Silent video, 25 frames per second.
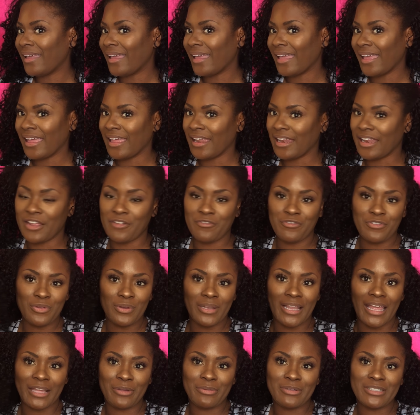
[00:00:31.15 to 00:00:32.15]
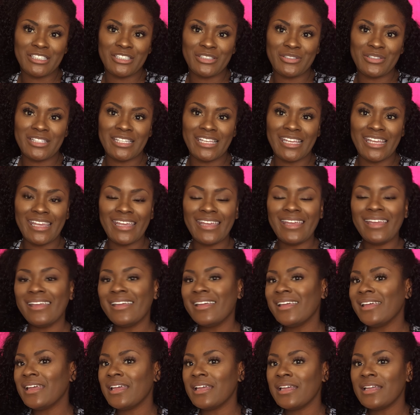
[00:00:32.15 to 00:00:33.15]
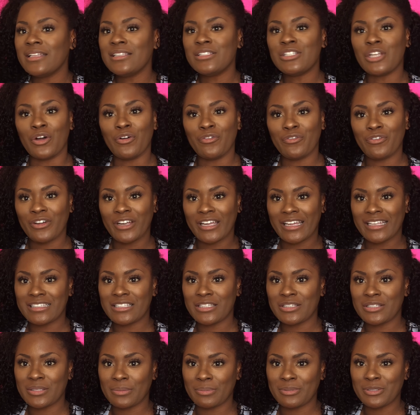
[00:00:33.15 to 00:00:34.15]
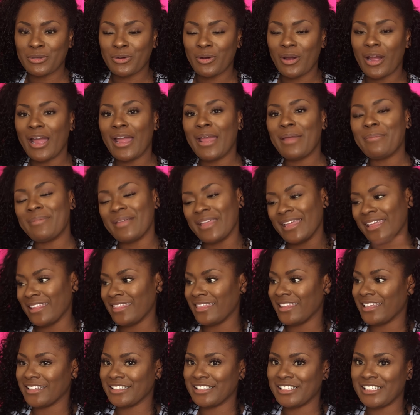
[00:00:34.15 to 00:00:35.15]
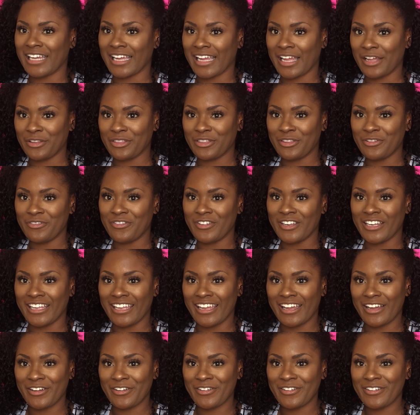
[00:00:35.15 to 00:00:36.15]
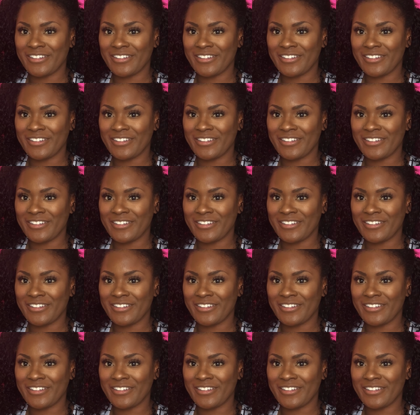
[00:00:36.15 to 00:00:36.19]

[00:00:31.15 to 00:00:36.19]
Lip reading: And if you like what you see, don't forget to subscribe and then check out the video.